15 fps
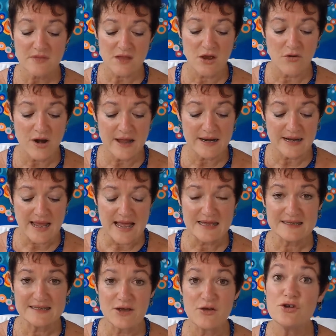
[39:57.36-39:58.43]
All right,
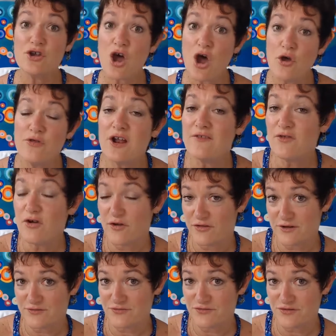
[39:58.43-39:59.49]
so know that I've got
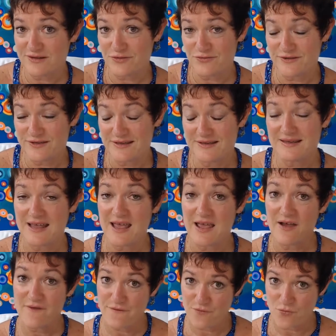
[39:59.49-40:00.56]
those resources there
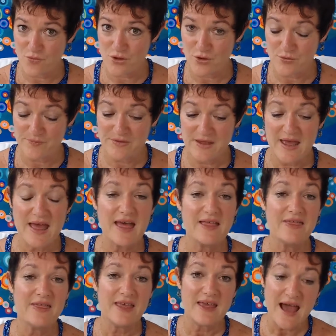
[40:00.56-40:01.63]
for you.
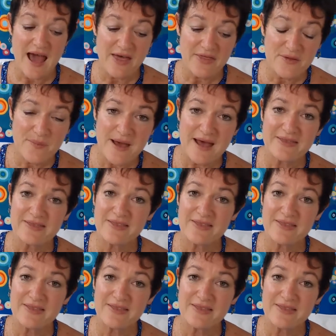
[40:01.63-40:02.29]
The other part